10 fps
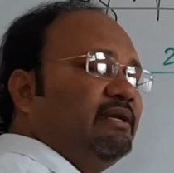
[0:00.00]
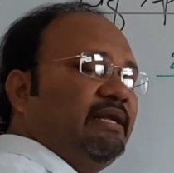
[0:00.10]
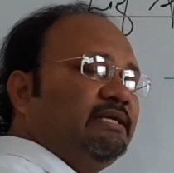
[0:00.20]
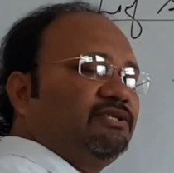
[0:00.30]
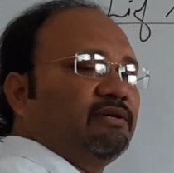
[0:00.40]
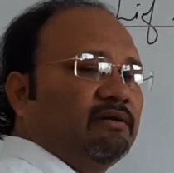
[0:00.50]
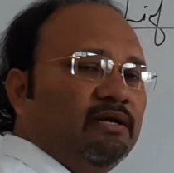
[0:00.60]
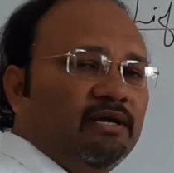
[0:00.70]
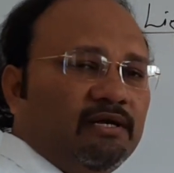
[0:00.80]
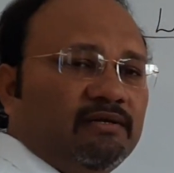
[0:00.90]
in nature
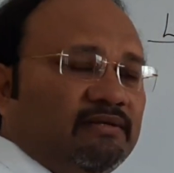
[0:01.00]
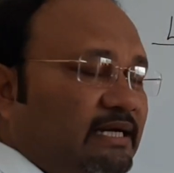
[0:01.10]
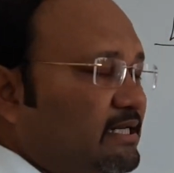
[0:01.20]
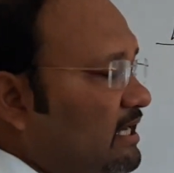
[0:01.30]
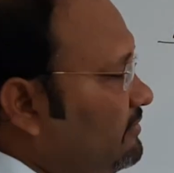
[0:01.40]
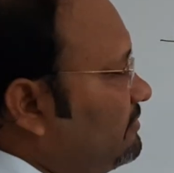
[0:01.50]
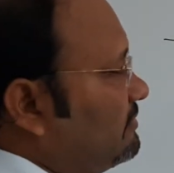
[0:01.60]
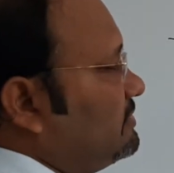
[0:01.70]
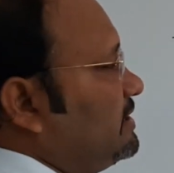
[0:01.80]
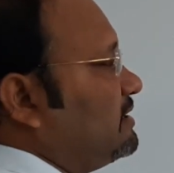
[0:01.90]
that
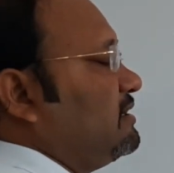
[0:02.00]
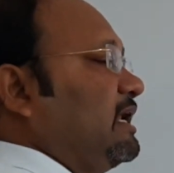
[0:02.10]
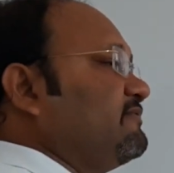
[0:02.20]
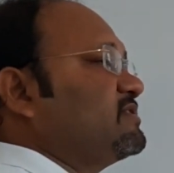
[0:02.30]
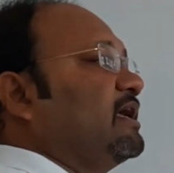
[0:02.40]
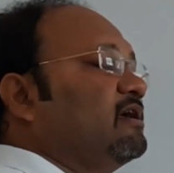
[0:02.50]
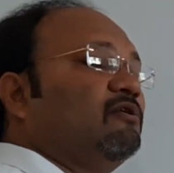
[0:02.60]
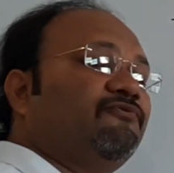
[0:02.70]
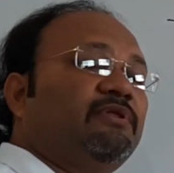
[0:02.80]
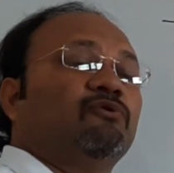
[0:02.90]
have their life cycle
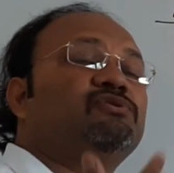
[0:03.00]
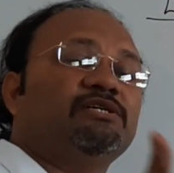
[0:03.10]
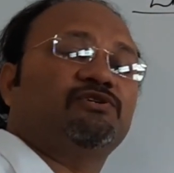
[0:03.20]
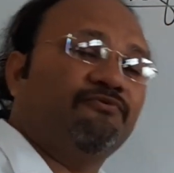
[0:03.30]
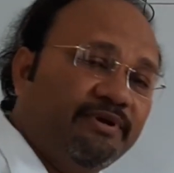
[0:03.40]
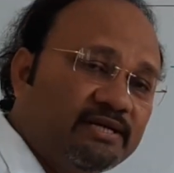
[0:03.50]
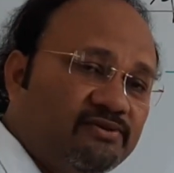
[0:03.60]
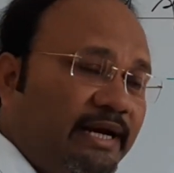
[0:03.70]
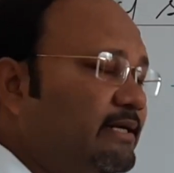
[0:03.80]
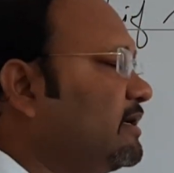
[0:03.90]
of thousands of years,
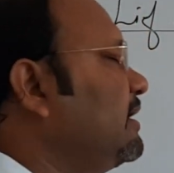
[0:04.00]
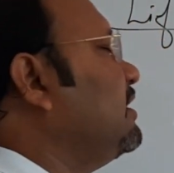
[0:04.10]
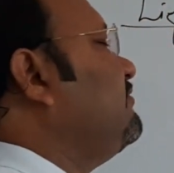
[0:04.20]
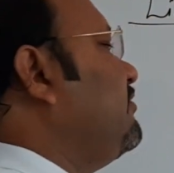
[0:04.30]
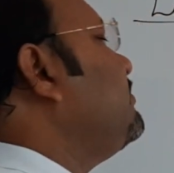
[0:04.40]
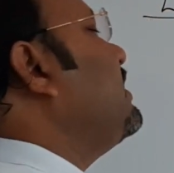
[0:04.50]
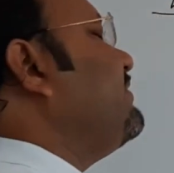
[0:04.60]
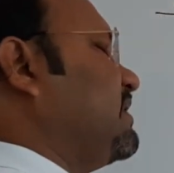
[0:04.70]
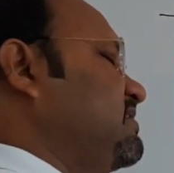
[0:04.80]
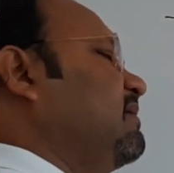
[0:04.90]
right? We will be having
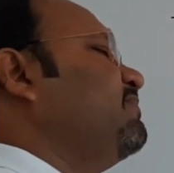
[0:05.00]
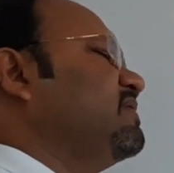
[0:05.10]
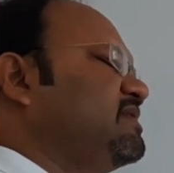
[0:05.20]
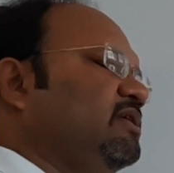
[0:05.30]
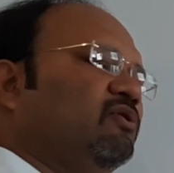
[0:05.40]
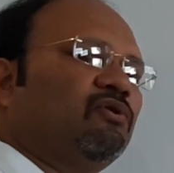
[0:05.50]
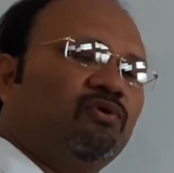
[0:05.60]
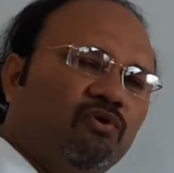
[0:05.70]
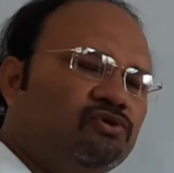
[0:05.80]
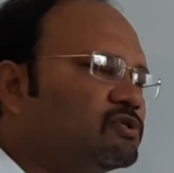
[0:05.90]
examples in your
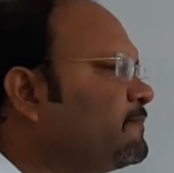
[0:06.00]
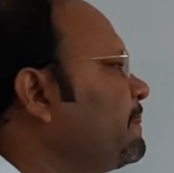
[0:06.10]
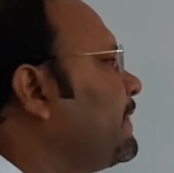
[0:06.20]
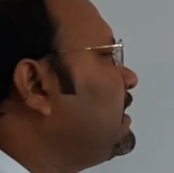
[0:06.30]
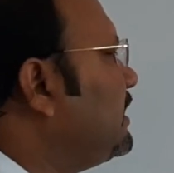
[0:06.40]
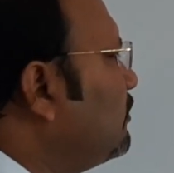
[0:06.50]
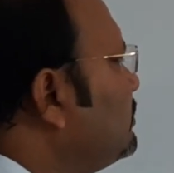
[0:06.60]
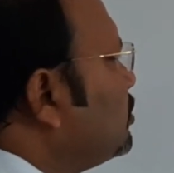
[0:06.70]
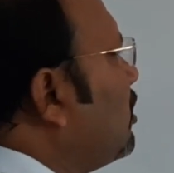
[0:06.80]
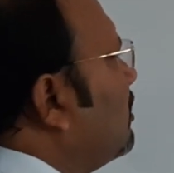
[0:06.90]
notes. Now
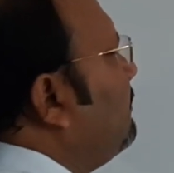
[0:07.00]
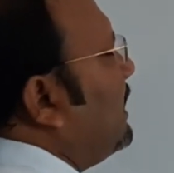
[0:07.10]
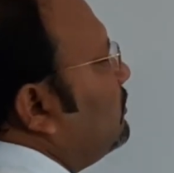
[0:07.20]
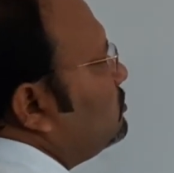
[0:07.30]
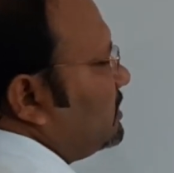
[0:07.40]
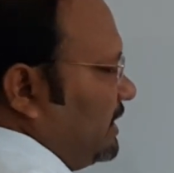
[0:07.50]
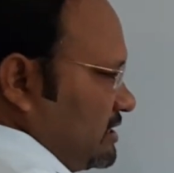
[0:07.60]
we talk about a